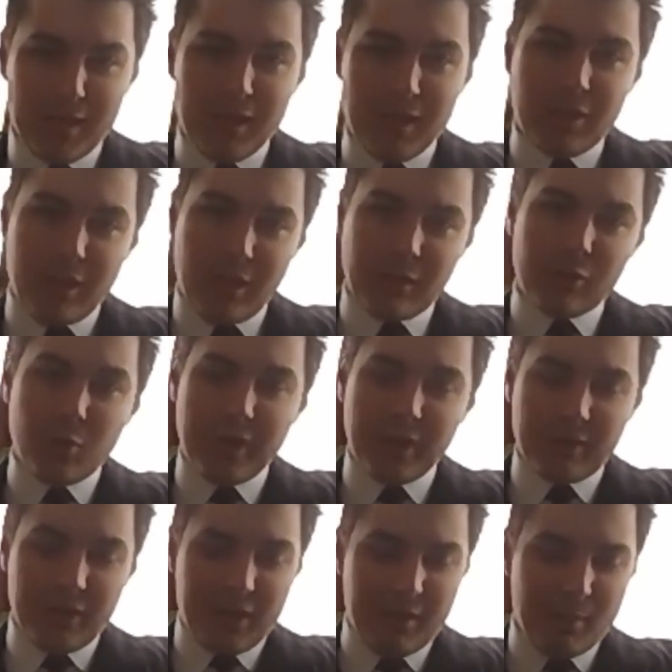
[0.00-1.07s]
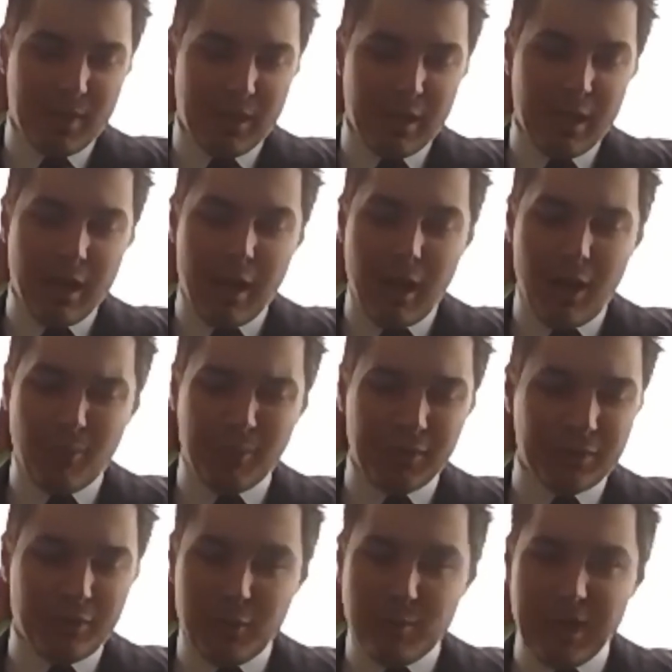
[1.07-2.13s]
Carroll Quigley,
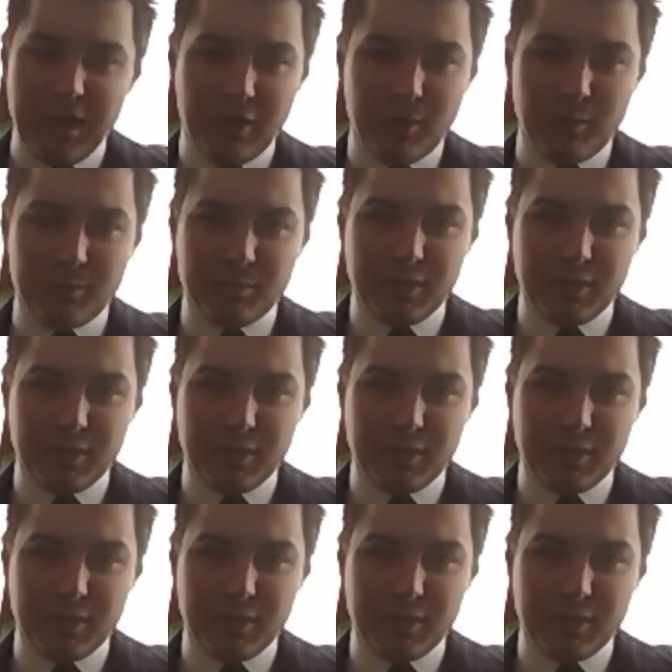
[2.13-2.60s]
read about him.